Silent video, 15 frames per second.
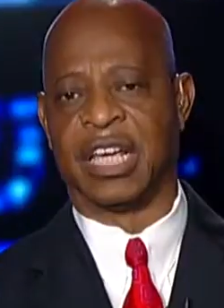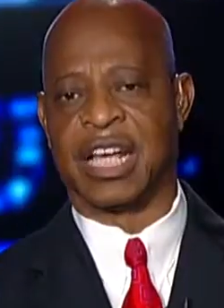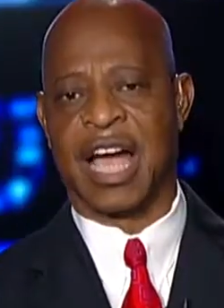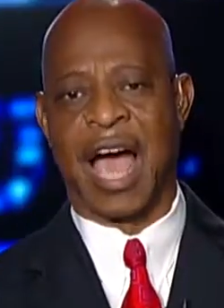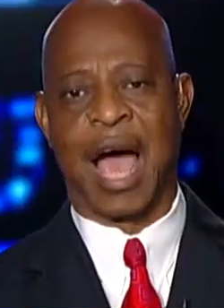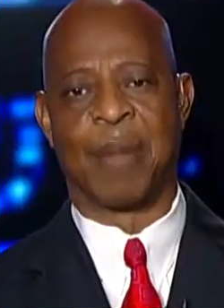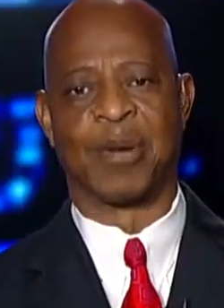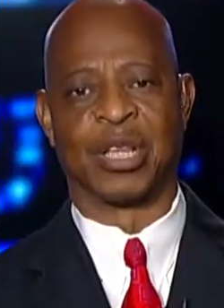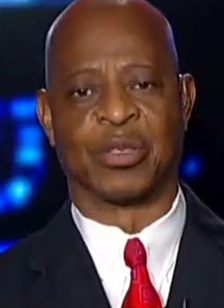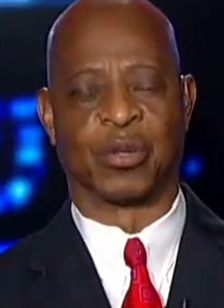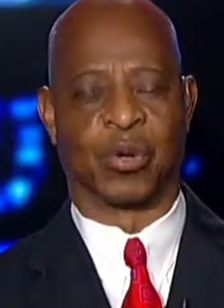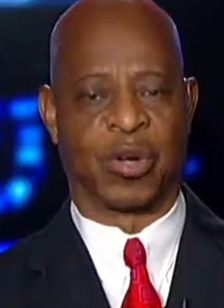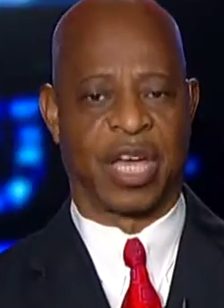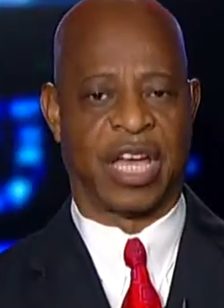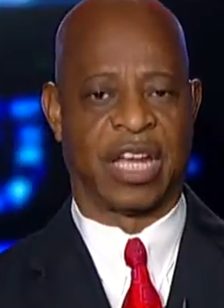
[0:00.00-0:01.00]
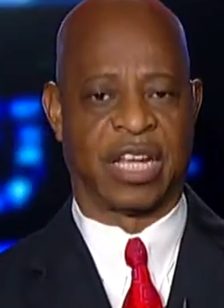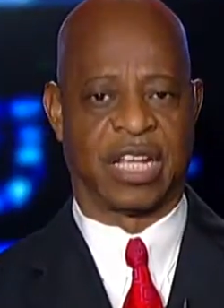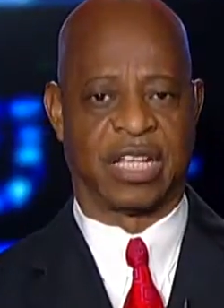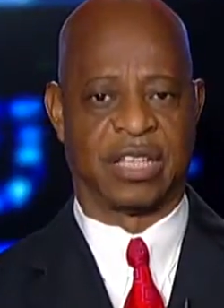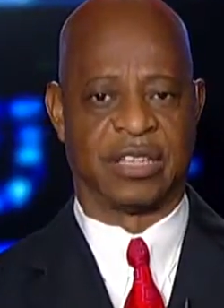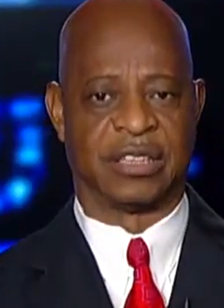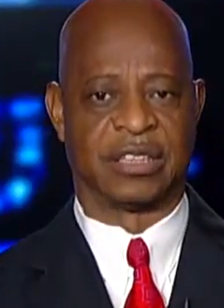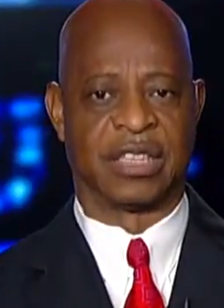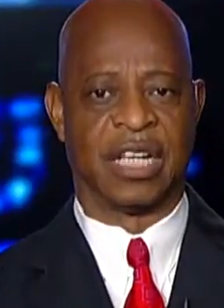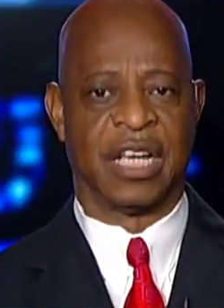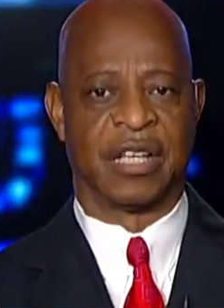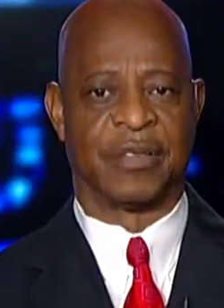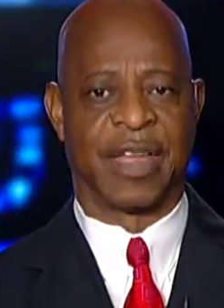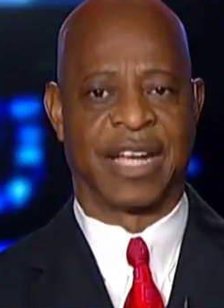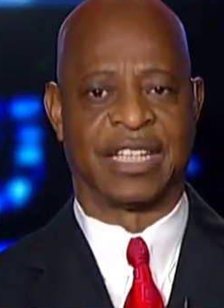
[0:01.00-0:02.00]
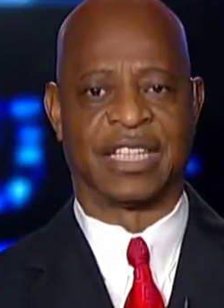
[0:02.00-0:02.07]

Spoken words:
common thread is that